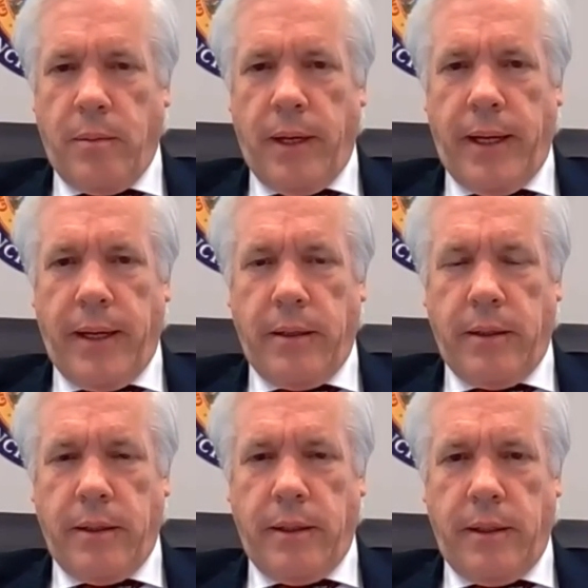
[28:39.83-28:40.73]
And
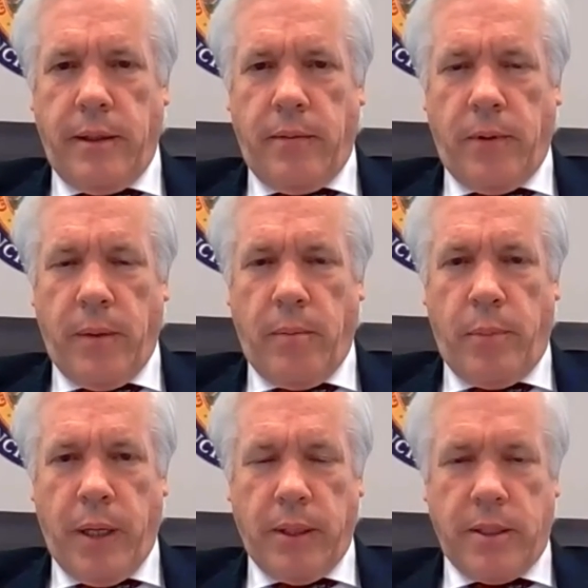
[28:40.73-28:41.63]
for the
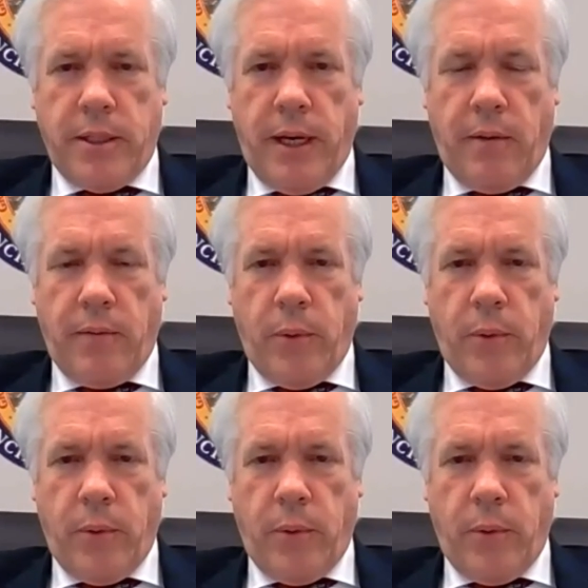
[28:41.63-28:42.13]
bill itself,